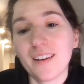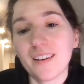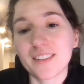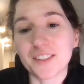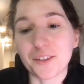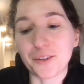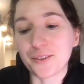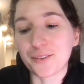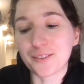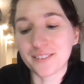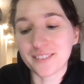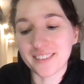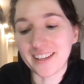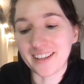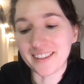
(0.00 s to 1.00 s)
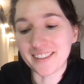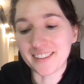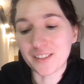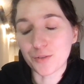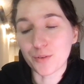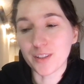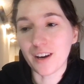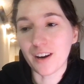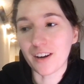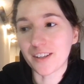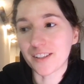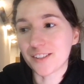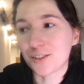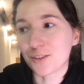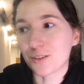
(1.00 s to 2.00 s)
So yeah, it's really
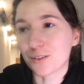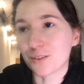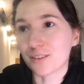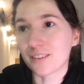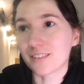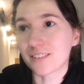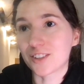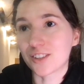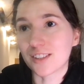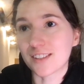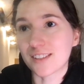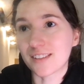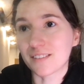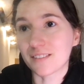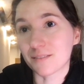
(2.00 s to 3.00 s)
hard to just